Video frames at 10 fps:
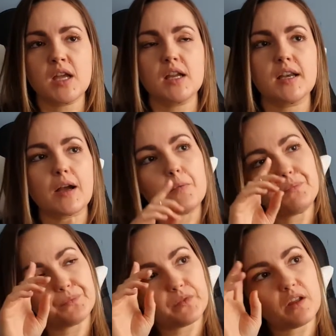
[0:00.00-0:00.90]
Now,
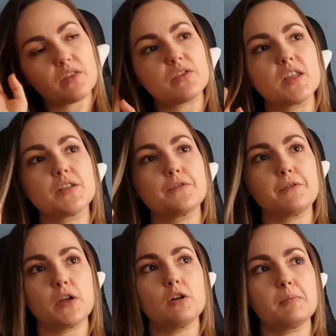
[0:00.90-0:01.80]
this
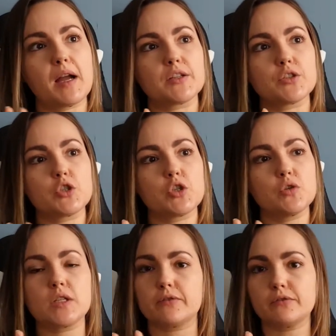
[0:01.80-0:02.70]
film has 2
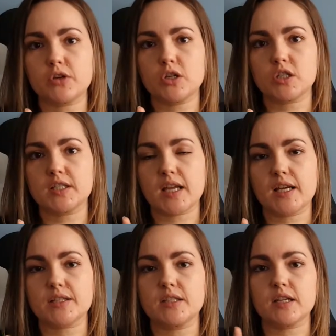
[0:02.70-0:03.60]
different versions. It
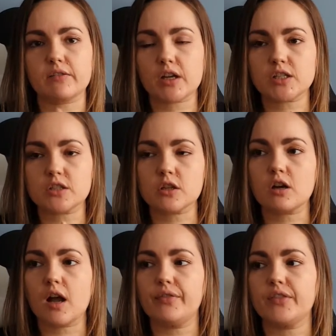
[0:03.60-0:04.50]
has the director's
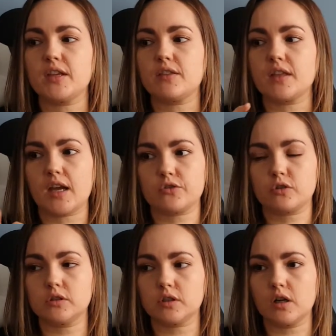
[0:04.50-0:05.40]
cut and the
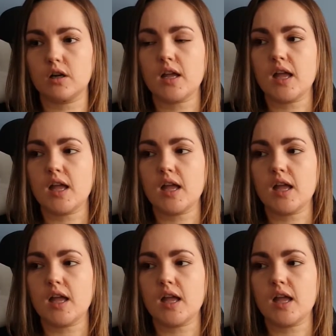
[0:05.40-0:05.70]
theatrical cut.